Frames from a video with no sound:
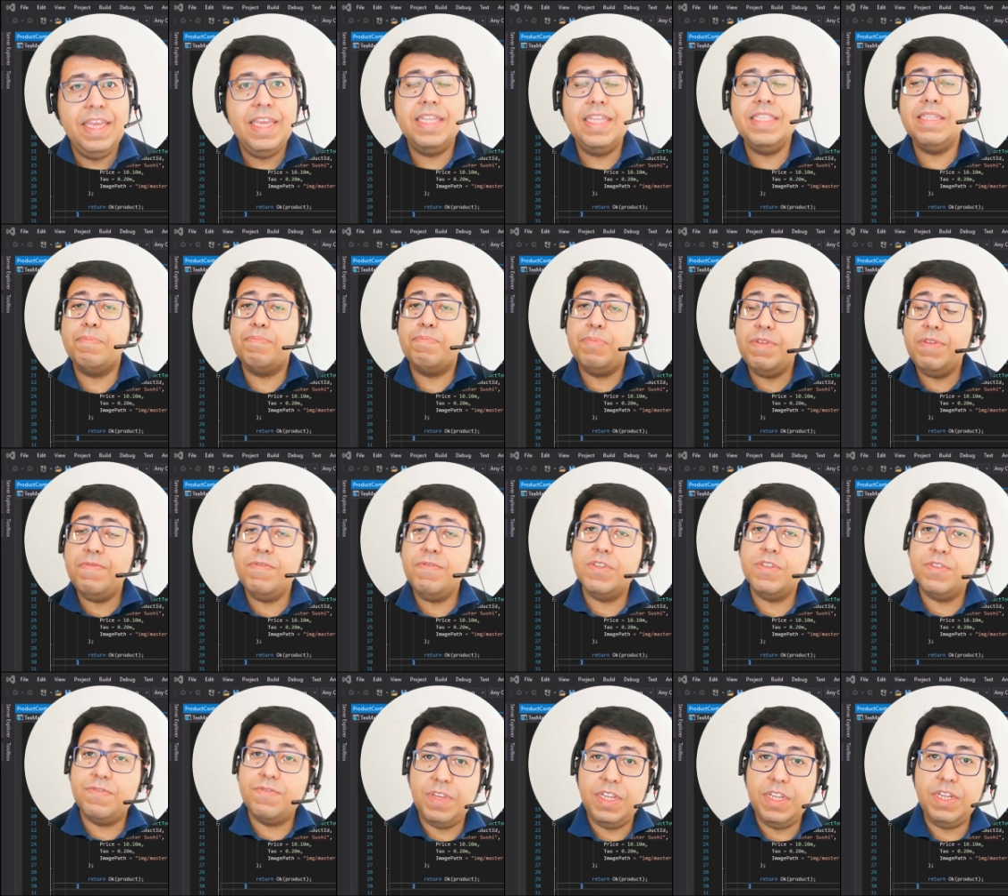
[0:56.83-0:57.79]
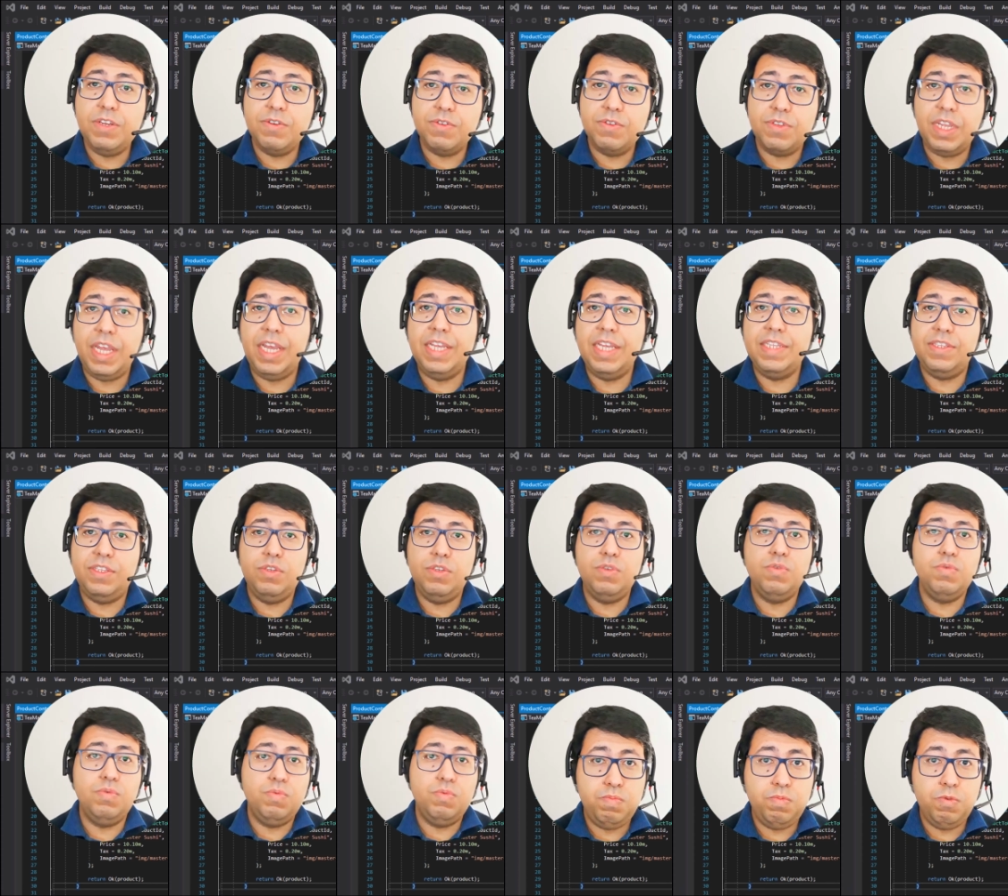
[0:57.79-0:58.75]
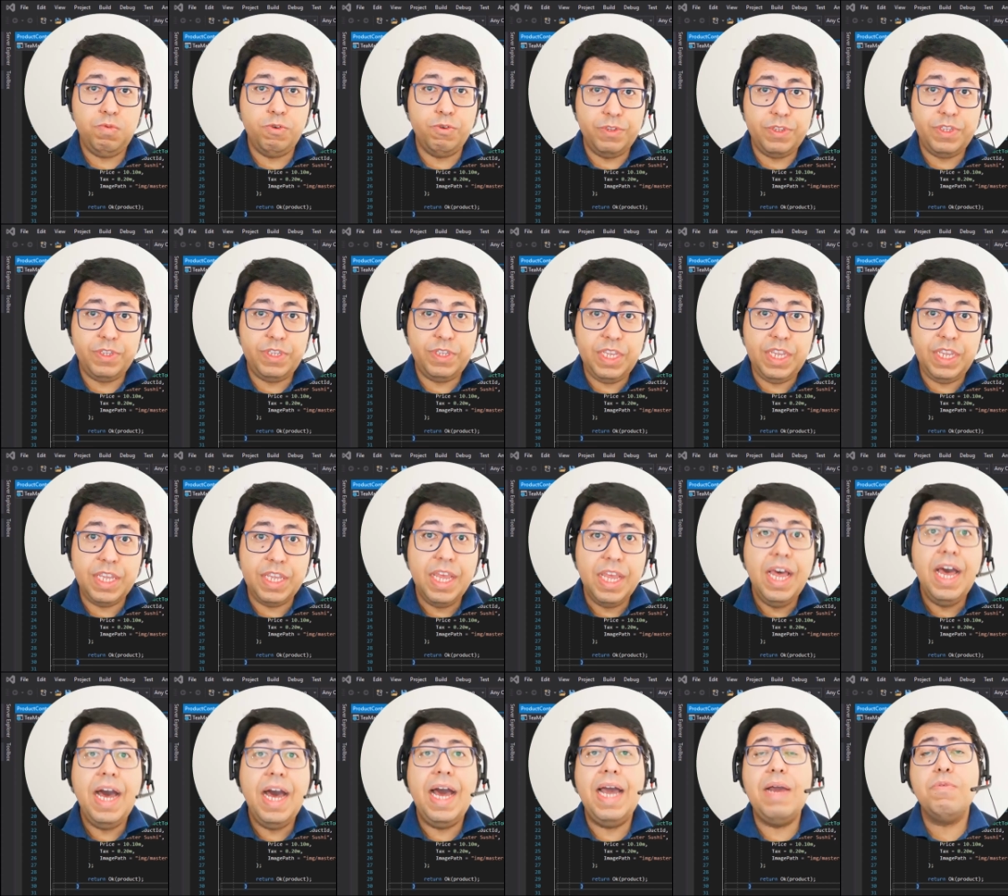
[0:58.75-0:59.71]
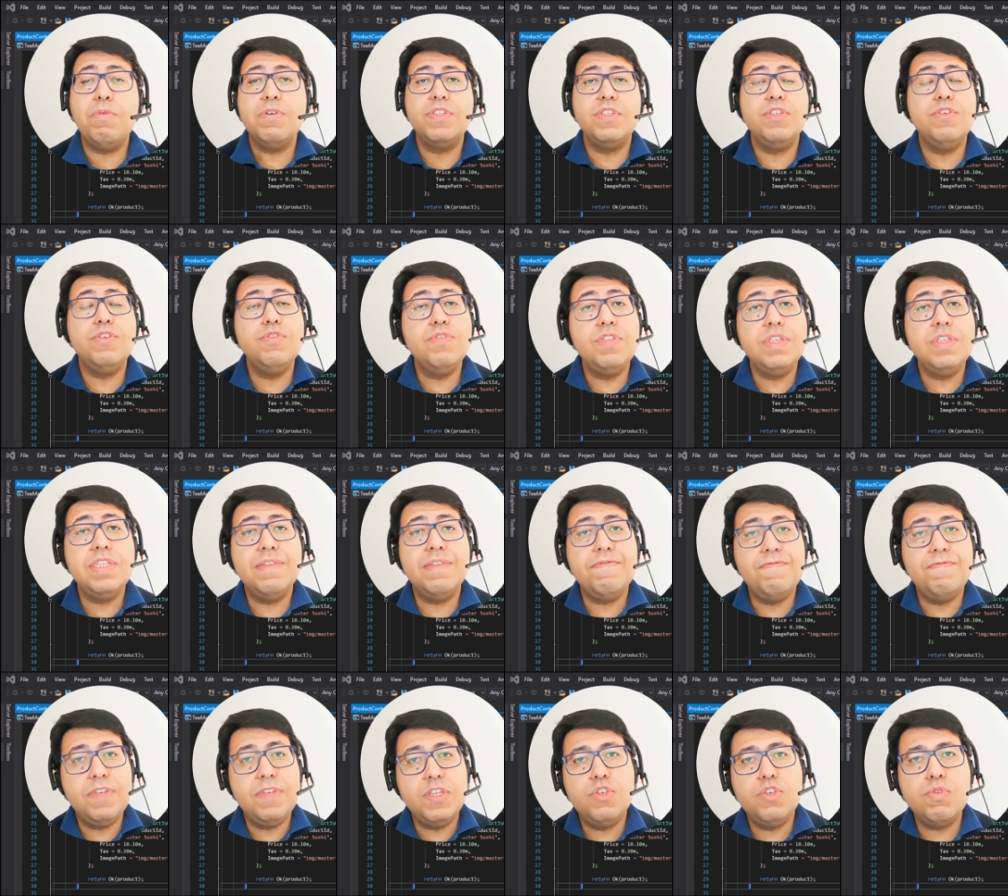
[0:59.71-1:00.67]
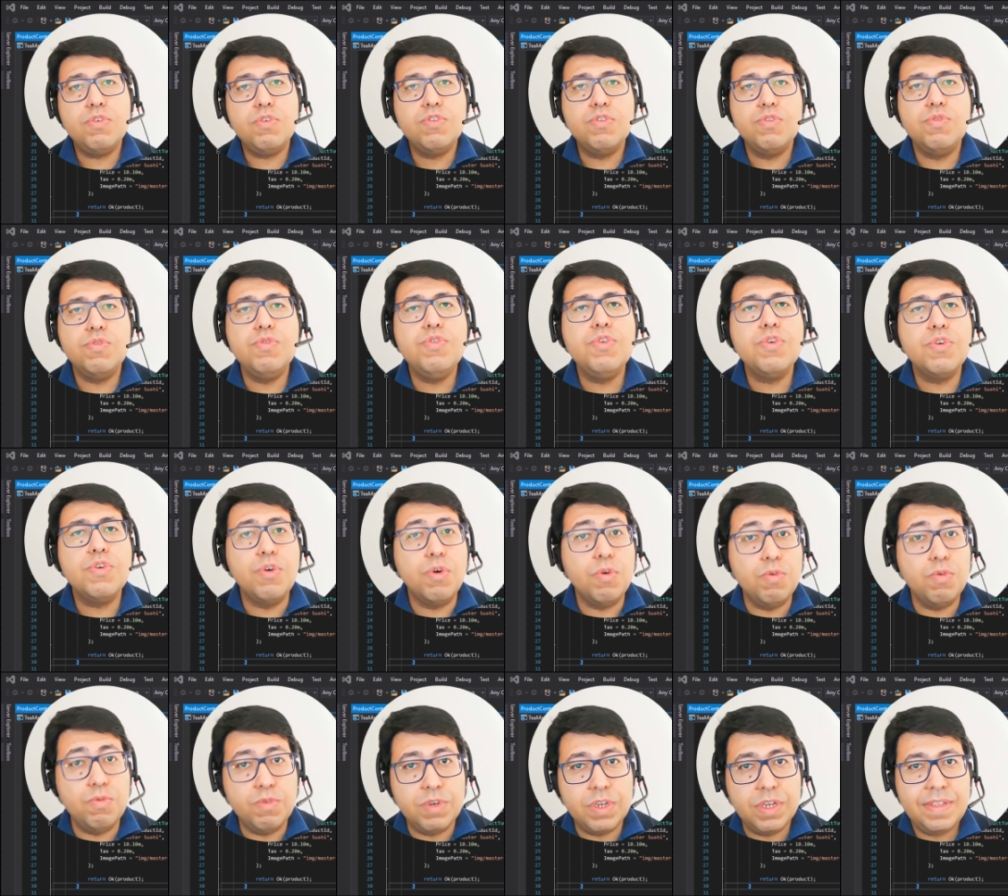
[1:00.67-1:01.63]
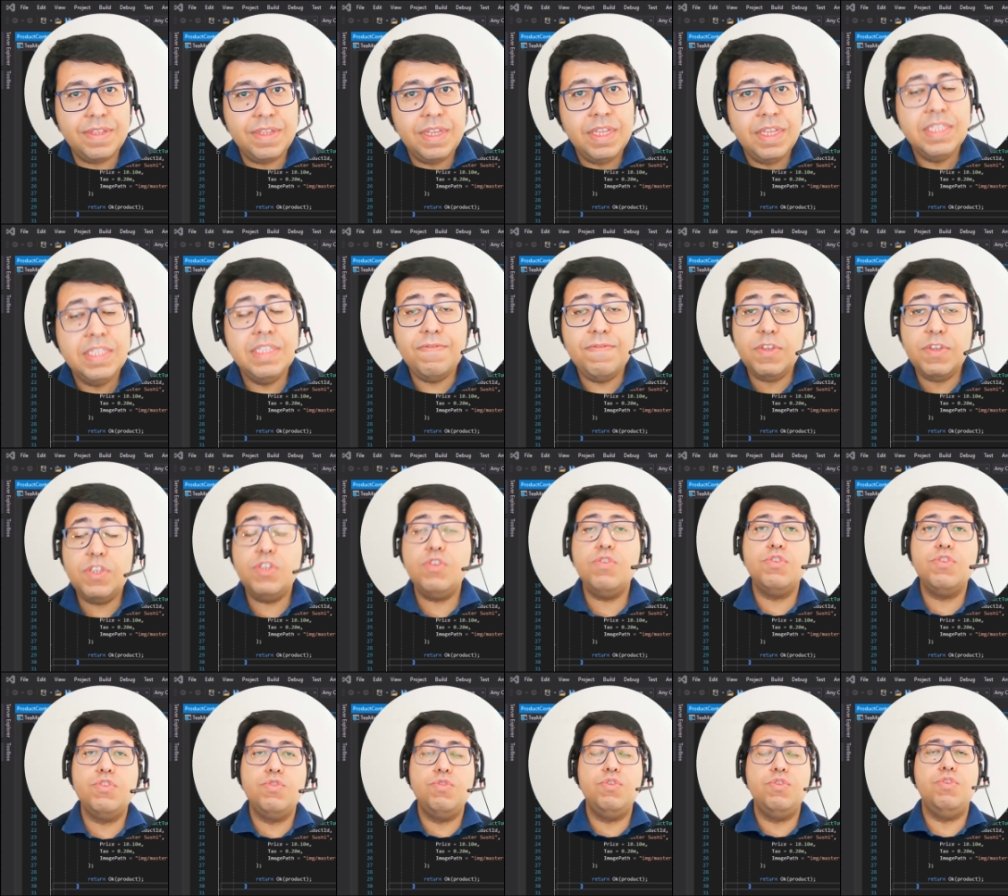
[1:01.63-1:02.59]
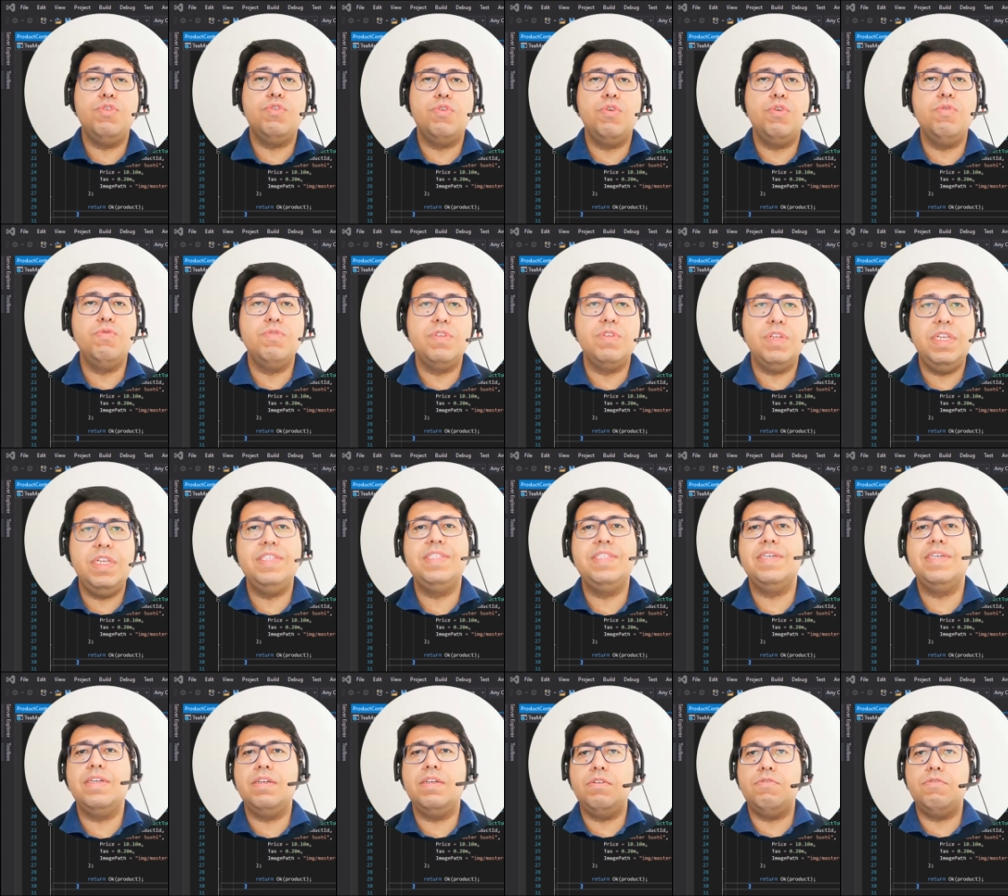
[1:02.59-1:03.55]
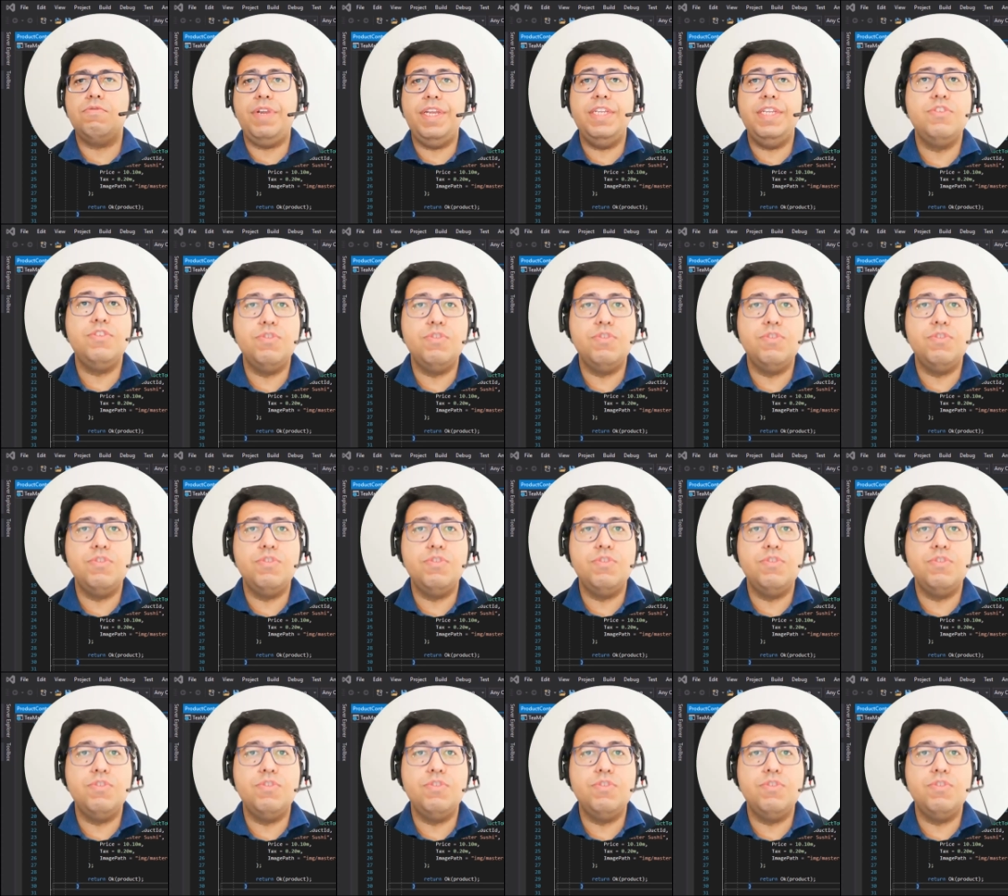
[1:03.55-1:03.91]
In the previous videos, as you could see, I was using the Visual Studio Code. The Visual Studio Code is a great